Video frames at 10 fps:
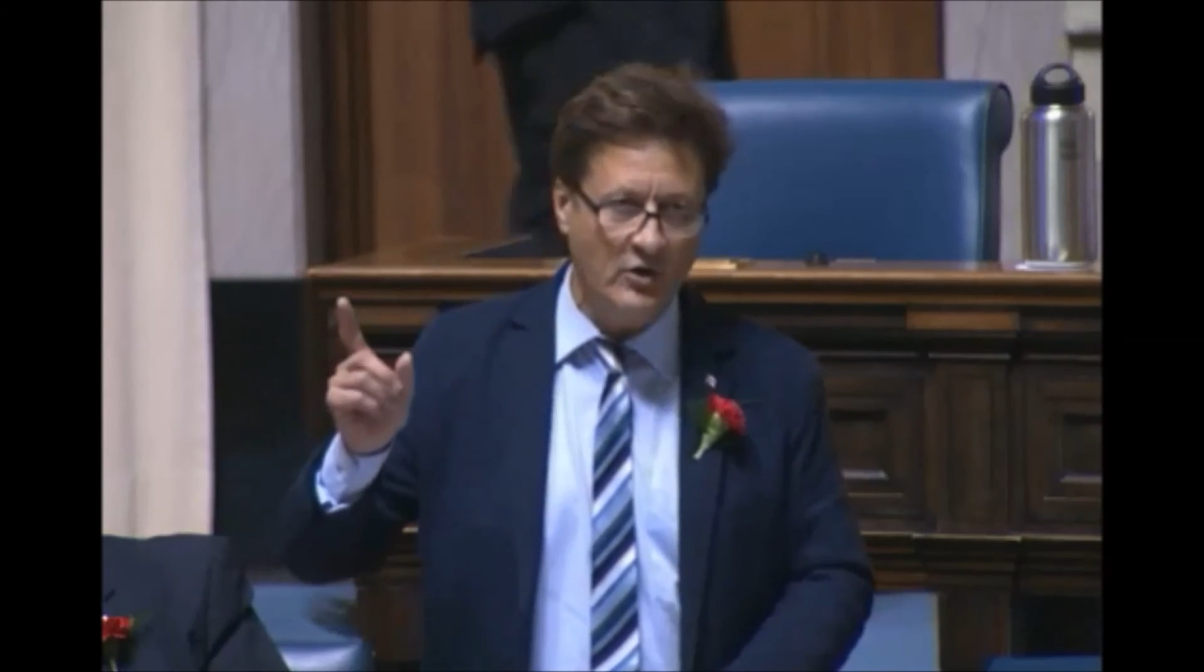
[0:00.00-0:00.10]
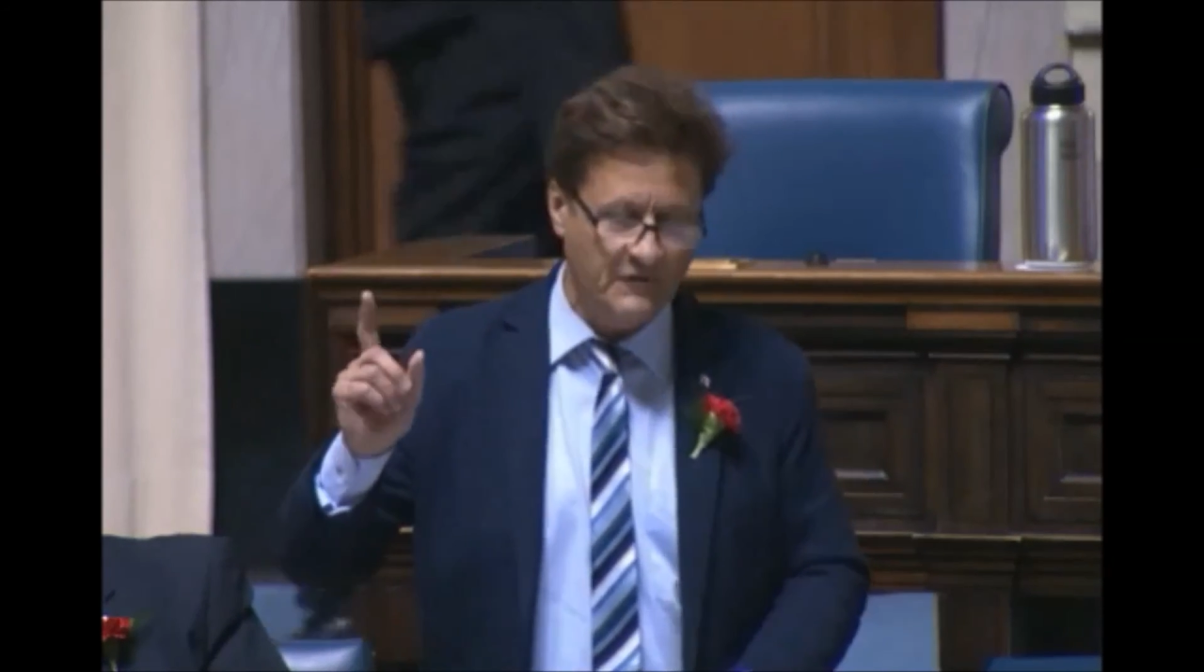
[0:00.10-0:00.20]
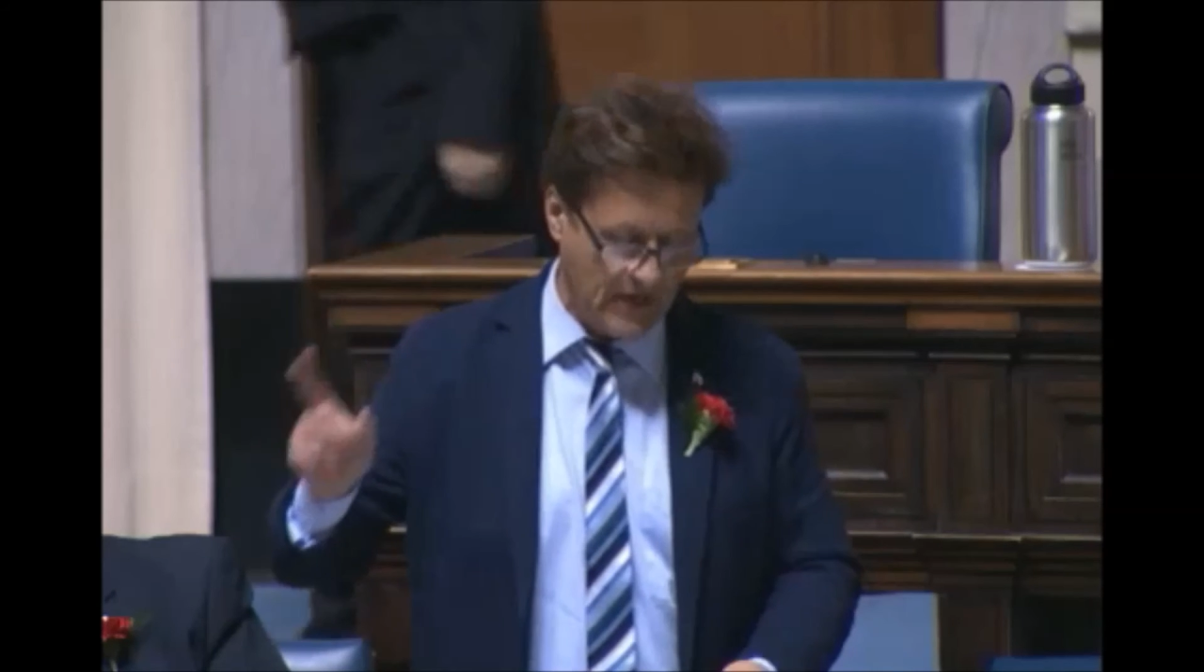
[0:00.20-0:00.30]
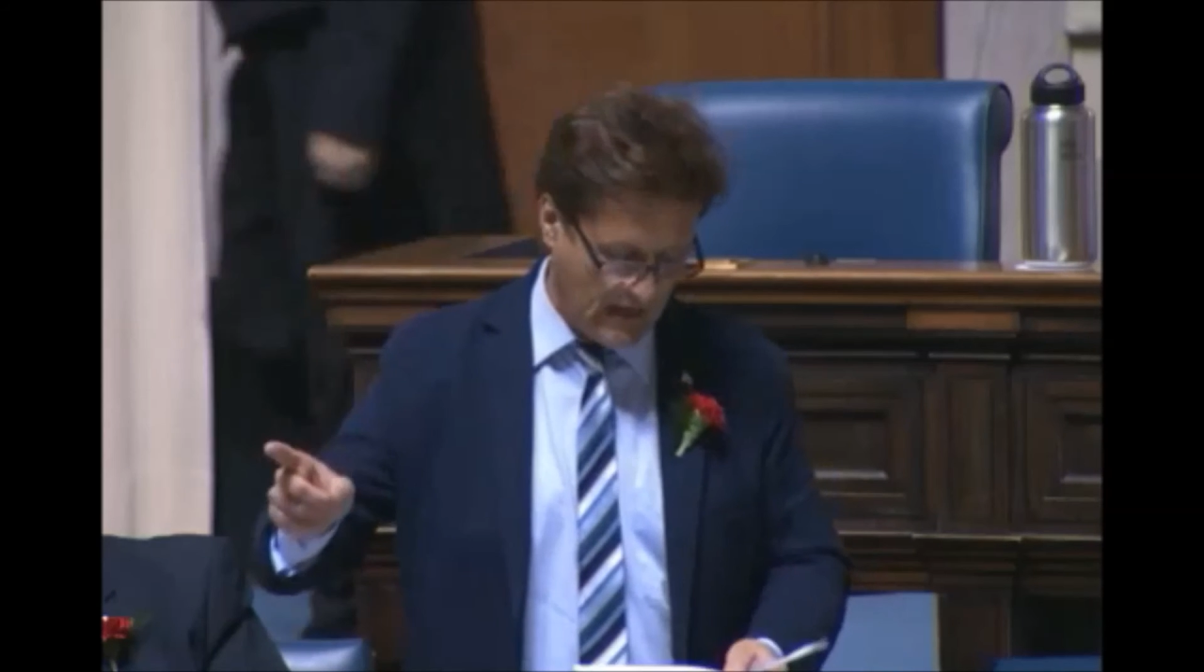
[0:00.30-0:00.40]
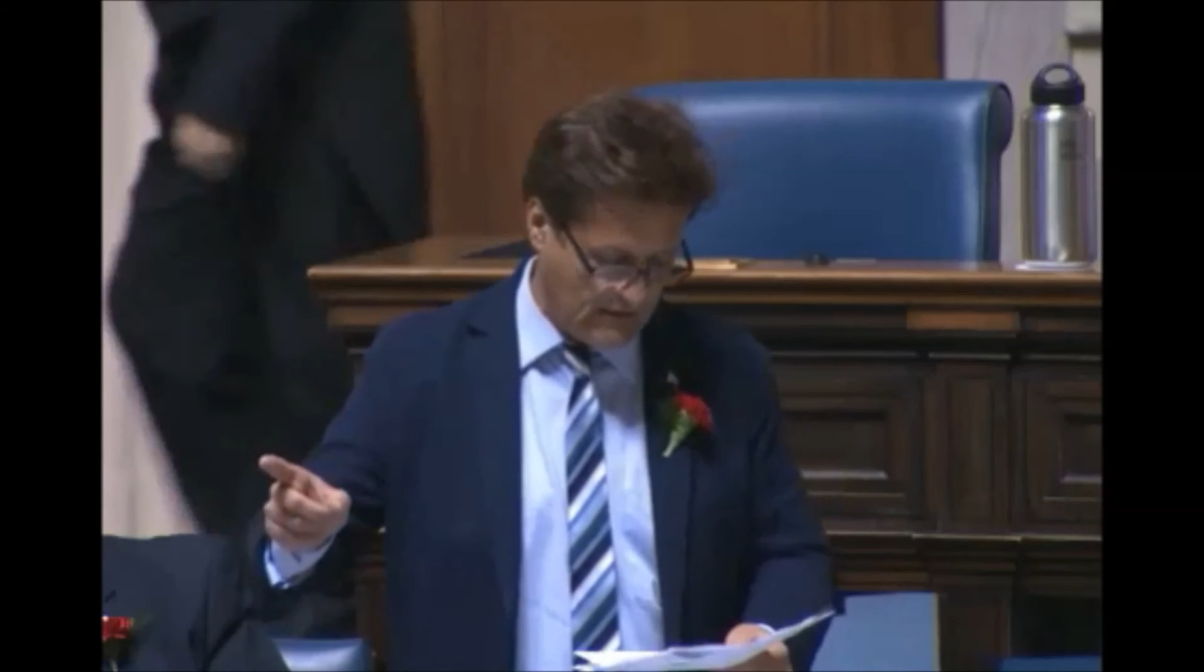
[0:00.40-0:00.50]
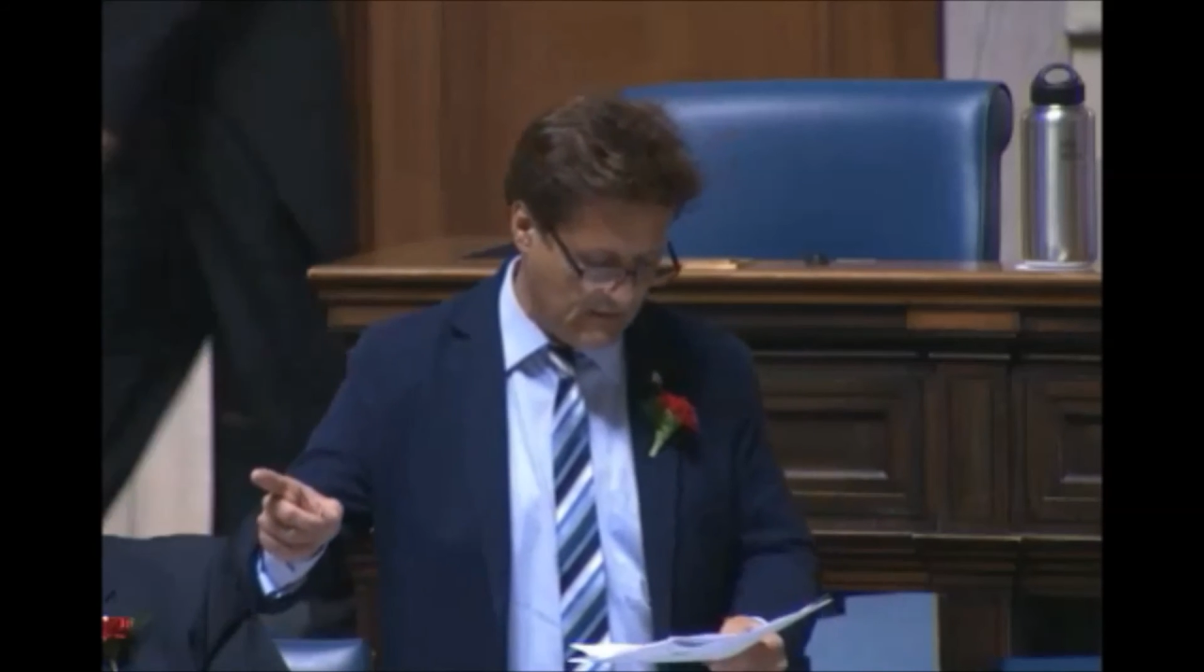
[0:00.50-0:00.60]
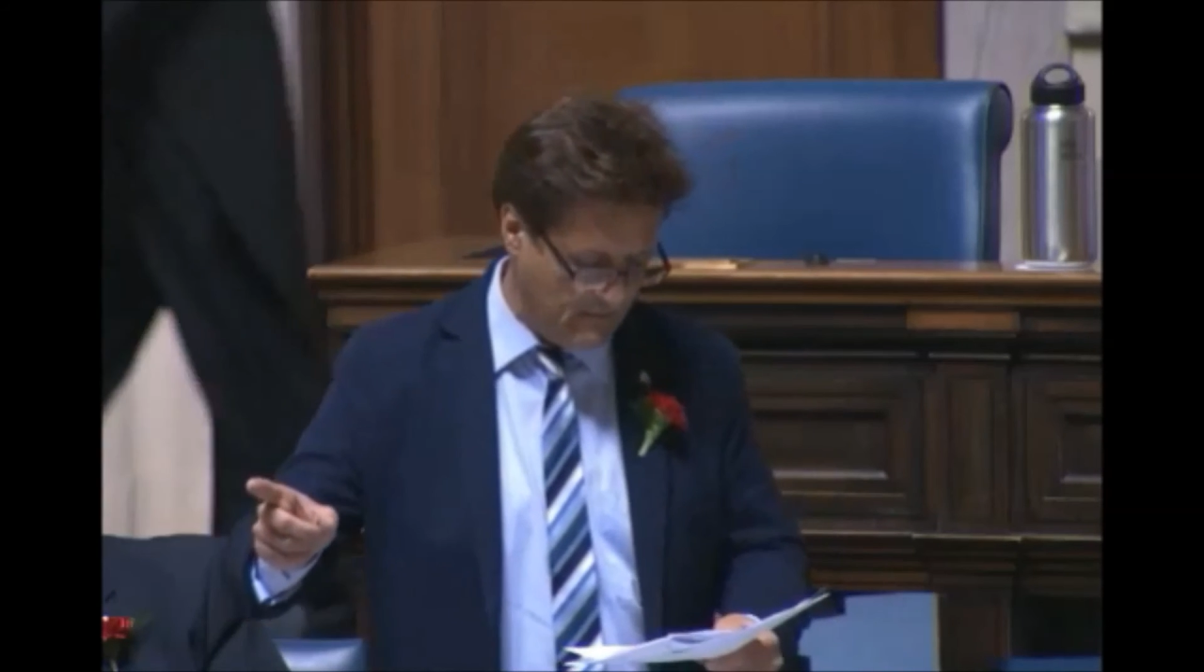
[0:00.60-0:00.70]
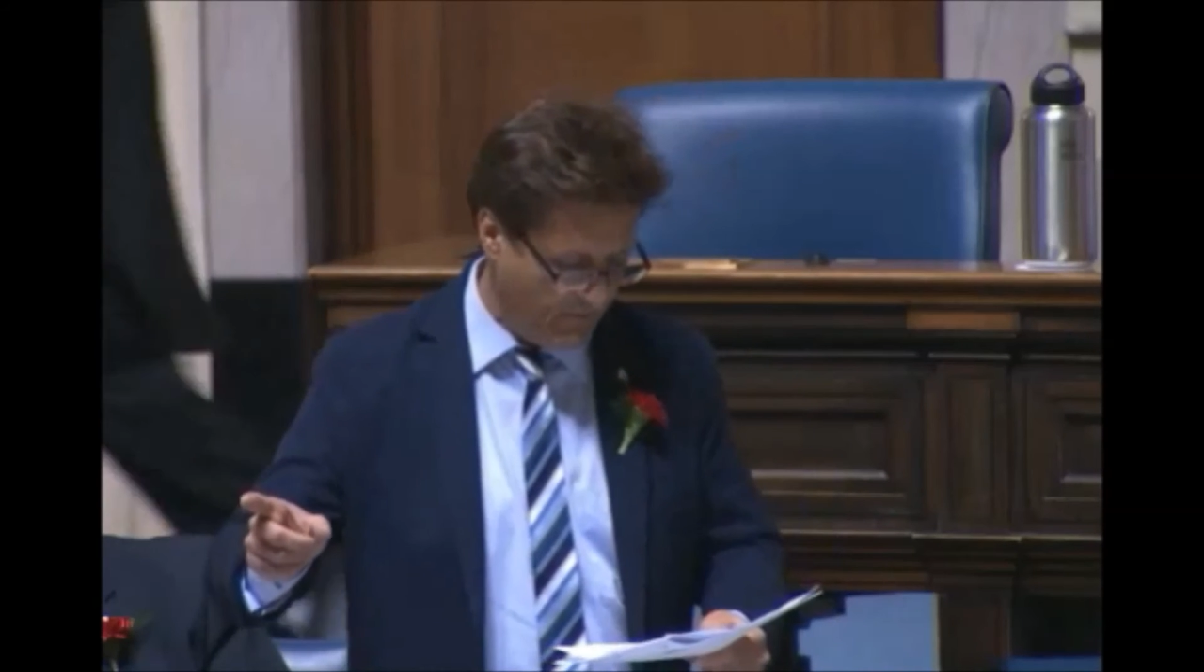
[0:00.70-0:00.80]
of debt.